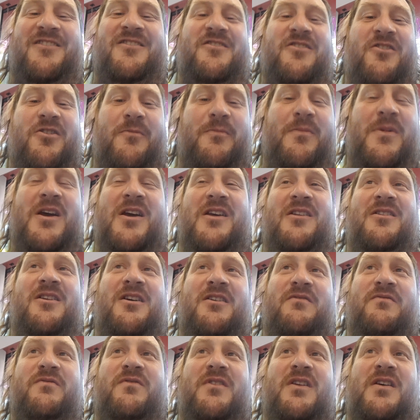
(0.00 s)
Oh mate,
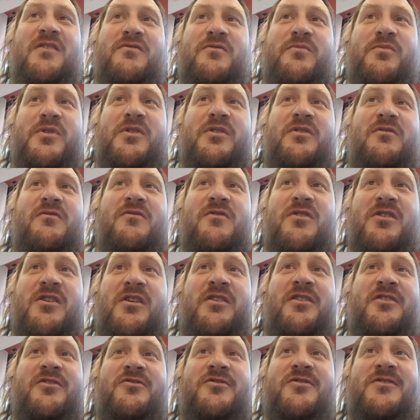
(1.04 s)
love a bit of Grind.
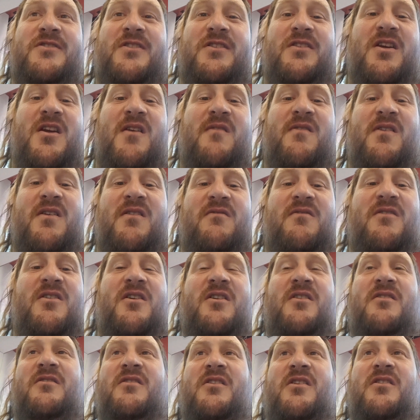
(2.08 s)
Interesting name that
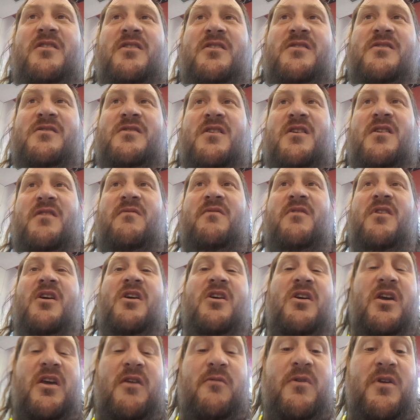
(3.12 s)
one. And he
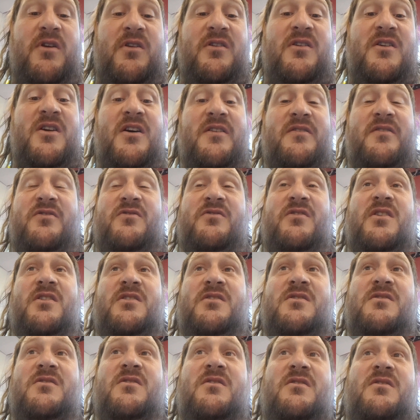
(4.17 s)
went and cut the
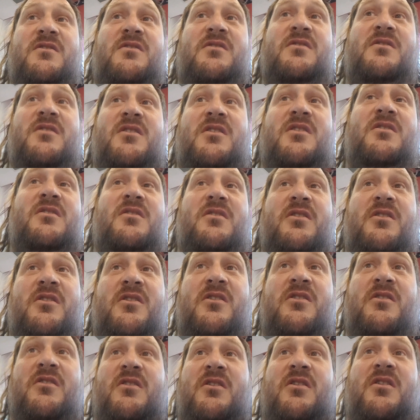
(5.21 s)
dreads too, didn't he?
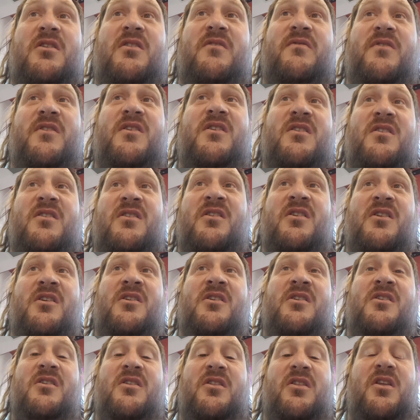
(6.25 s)
I
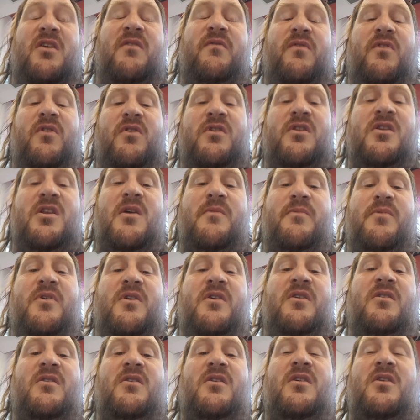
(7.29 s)
love looking up
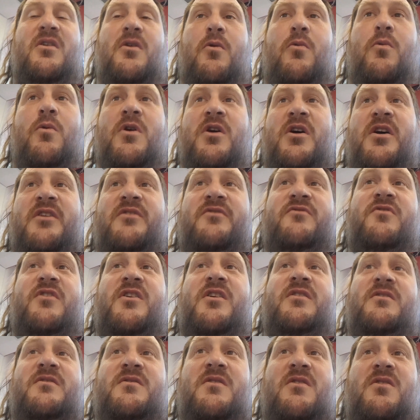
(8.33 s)
a white
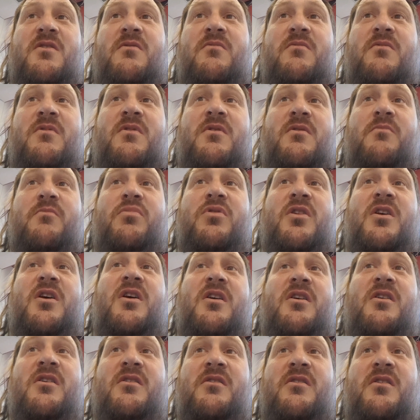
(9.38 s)
dreads
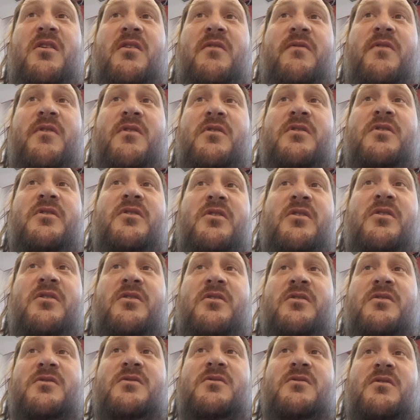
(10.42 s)
player in the AFL. You
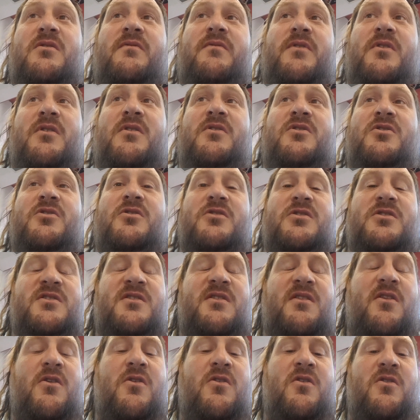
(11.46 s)
sort of your Josh
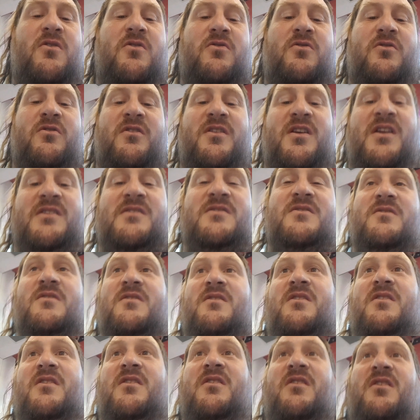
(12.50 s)
Thurgood, that sort of
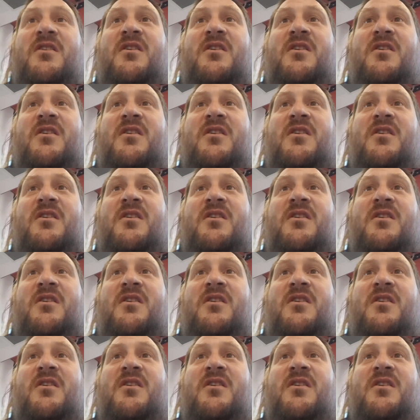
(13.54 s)
thing.